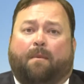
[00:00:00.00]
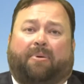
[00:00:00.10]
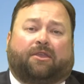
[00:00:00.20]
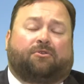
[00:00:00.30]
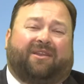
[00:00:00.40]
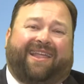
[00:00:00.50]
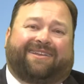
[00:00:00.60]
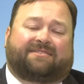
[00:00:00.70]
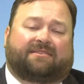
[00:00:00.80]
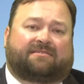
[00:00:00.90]
By
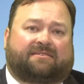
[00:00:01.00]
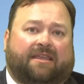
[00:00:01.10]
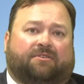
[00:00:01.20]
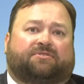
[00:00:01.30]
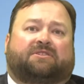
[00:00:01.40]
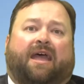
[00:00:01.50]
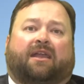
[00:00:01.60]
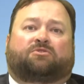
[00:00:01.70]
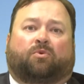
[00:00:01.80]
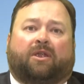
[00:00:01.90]
utilizing a sales tax,